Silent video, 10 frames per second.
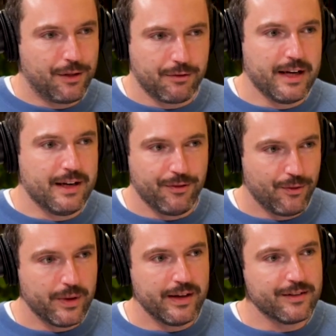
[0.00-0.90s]
3
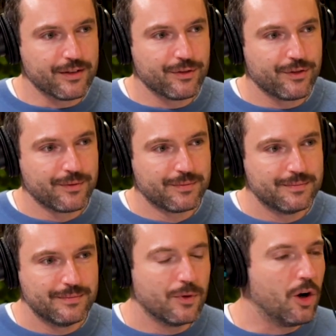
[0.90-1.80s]
different ways of
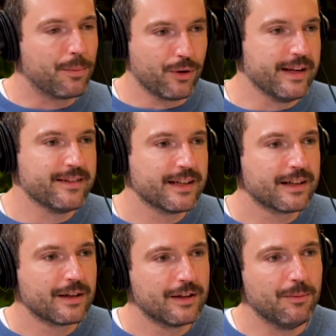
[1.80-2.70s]

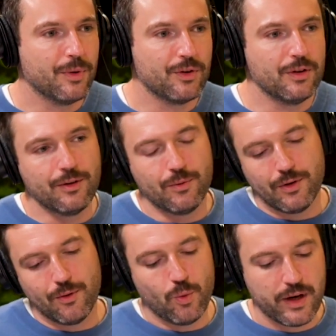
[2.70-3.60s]
operating a model.
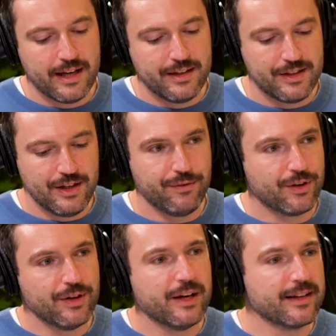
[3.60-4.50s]
On one end, you've
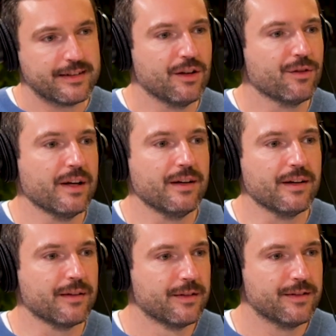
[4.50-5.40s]
got an external
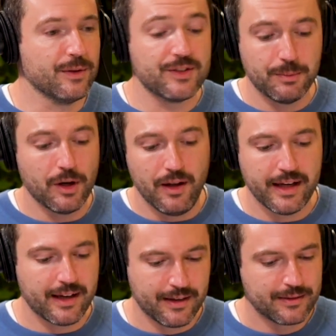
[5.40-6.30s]
vendor. So someone
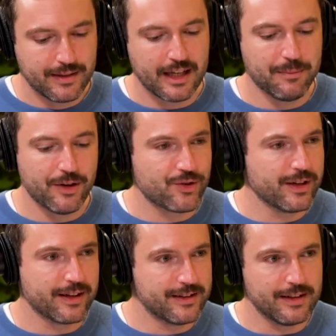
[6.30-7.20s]
like
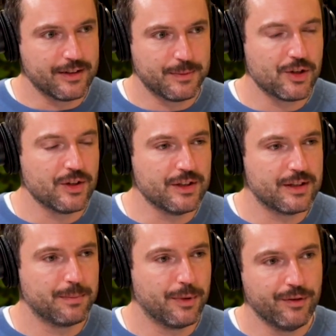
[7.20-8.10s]
Ekimetrics, a
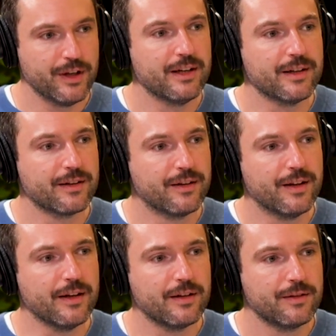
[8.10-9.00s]
specialist provider
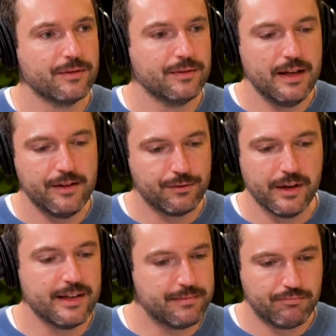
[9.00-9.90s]
that is really